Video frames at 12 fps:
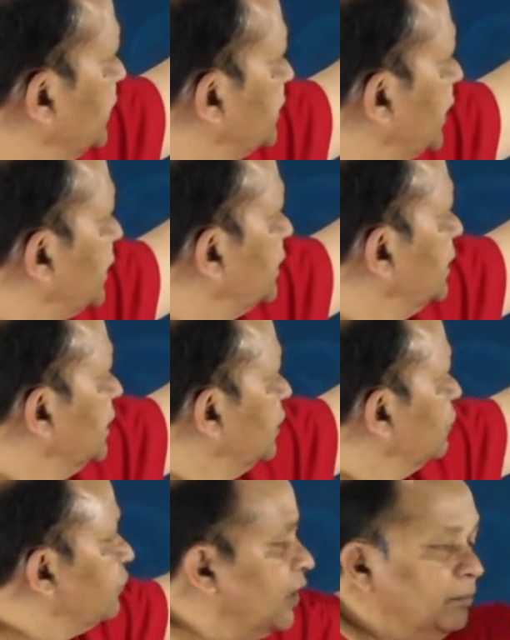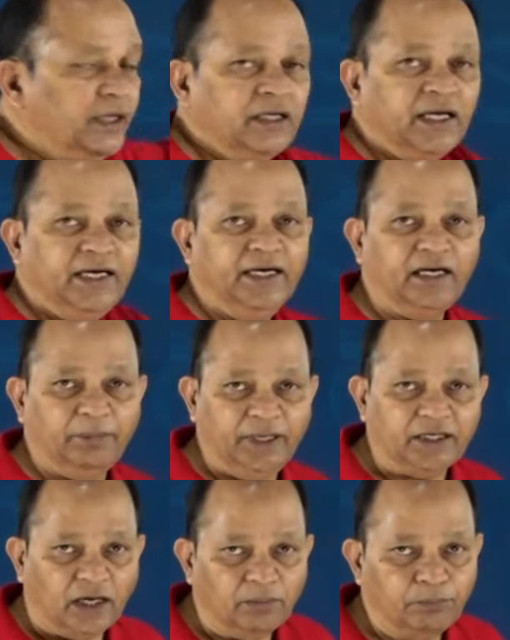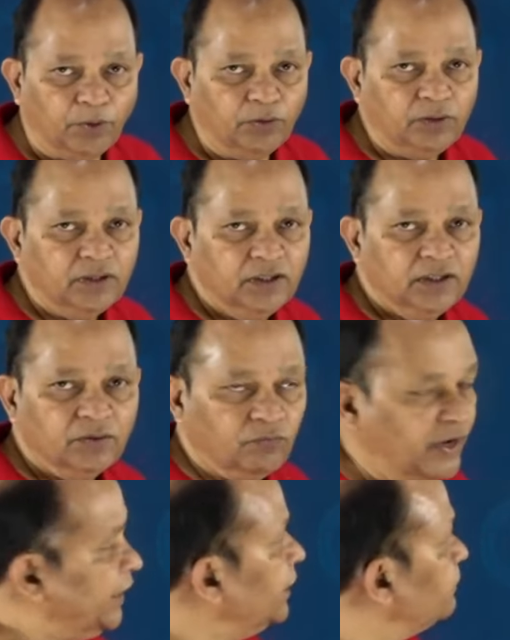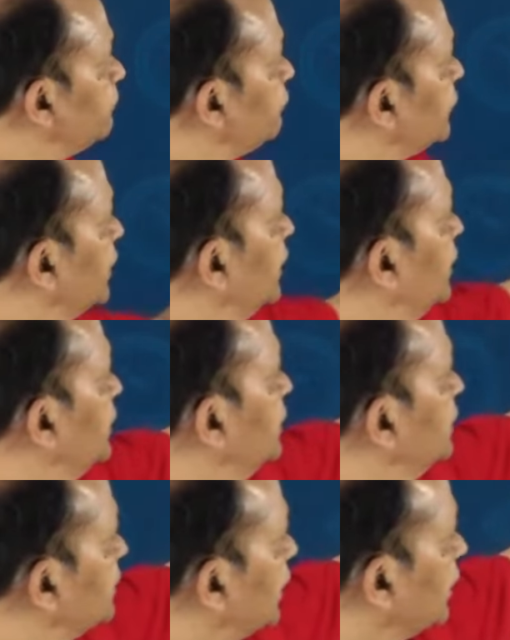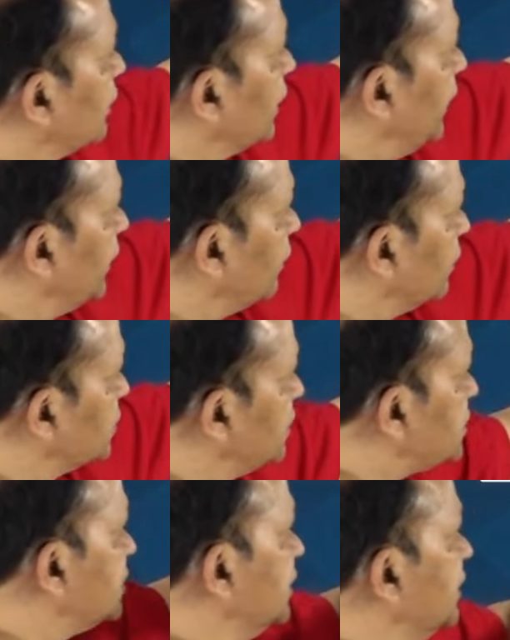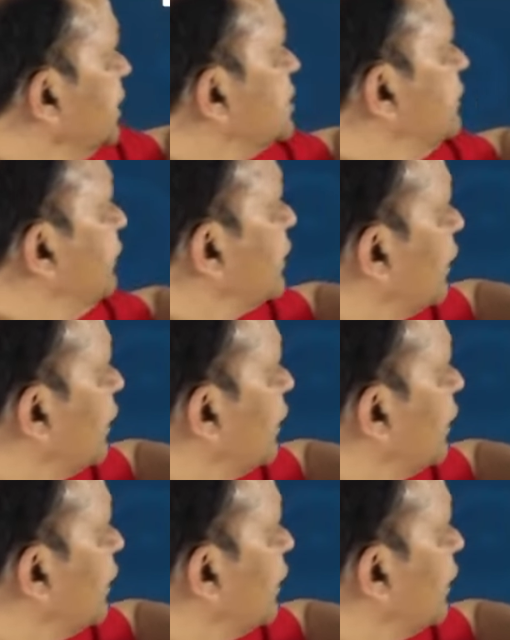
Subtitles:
ether forming an intermediate compound Y that on hydrolysis is giving